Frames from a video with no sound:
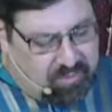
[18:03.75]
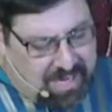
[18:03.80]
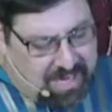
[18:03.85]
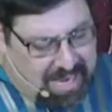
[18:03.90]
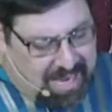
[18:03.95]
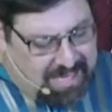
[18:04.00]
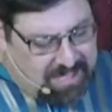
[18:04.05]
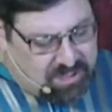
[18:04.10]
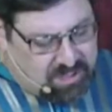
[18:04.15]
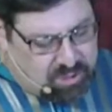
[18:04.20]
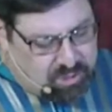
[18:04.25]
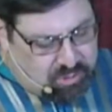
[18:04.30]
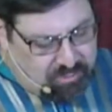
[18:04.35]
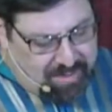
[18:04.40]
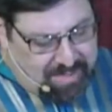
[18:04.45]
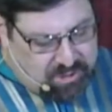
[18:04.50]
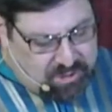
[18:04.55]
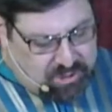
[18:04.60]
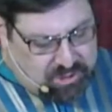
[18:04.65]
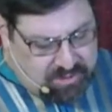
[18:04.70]
God's
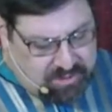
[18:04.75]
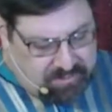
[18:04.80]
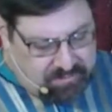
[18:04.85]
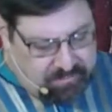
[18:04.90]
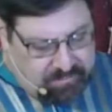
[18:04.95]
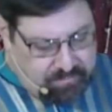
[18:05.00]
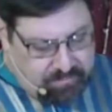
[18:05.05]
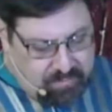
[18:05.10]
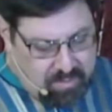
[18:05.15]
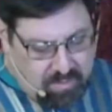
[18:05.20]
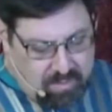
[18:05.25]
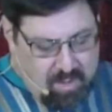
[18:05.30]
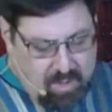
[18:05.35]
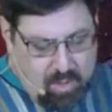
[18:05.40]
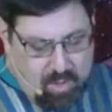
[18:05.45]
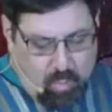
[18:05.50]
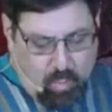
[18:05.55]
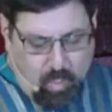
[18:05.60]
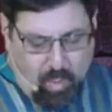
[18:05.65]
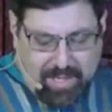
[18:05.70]
direction.
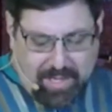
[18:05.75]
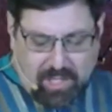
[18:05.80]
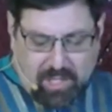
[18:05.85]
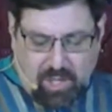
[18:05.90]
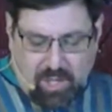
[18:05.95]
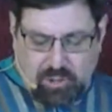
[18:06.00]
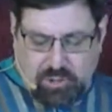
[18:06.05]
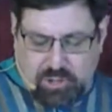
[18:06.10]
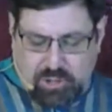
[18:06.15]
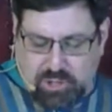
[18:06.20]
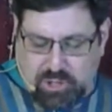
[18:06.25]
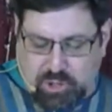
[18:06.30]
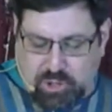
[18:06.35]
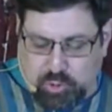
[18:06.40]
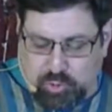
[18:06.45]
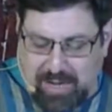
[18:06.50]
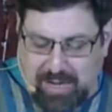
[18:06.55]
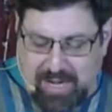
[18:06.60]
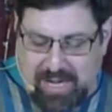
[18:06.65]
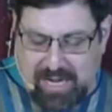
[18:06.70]
One goes
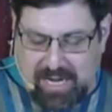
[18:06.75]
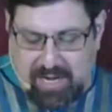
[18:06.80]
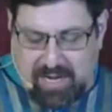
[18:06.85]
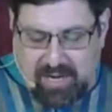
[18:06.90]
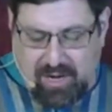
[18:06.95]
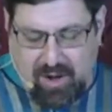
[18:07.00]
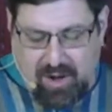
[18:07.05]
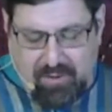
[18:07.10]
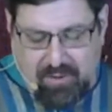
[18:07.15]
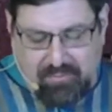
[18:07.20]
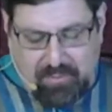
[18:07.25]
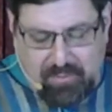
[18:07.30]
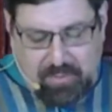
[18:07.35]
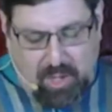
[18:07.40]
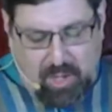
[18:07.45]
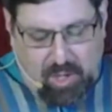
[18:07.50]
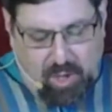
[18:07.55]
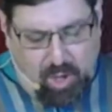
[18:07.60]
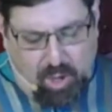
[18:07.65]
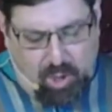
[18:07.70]
astray from the
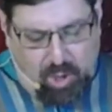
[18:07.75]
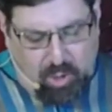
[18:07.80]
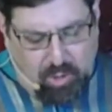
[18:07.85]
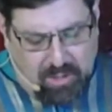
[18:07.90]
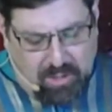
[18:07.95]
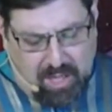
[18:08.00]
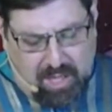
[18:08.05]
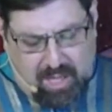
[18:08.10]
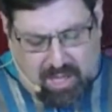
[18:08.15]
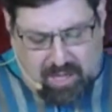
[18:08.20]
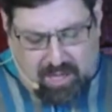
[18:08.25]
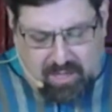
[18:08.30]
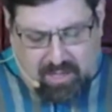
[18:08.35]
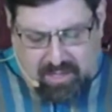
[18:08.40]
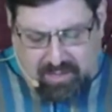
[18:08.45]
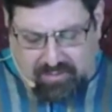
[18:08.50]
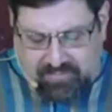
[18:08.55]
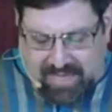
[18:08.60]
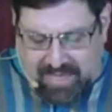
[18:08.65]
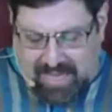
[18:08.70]
whole law
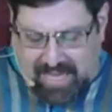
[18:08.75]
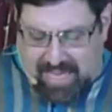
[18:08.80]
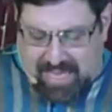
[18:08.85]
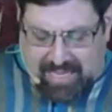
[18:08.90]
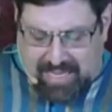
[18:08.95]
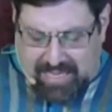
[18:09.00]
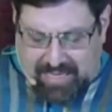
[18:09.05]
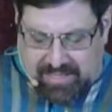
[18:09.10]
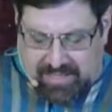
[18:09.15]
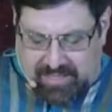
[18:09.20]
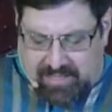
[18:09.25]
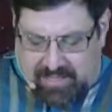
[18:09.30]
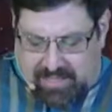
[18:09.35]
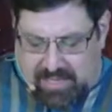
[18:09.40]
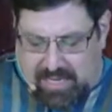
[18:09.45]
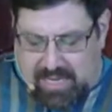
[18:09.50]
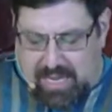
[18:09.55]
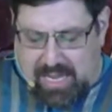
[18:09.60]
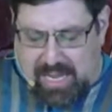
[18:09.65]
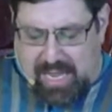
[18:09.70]
of God,
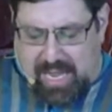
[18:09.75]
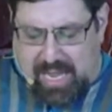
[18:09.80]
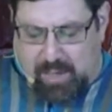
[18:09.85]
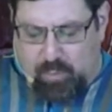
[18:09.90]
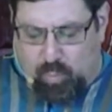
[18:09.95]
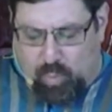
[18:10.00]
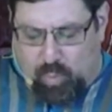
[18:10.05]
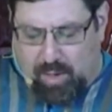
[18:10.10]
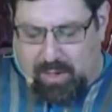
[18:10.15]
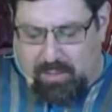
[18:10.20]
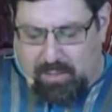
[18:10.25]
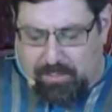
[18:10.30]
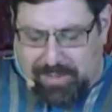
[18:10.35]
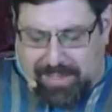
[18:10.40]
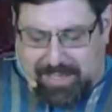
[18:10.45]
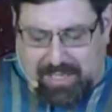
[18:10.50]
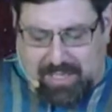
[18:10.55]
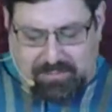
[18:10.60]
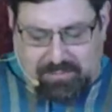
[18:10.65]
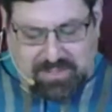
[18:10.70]
and one
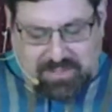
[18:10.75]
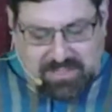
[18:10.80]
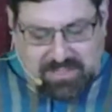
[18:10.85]
becomes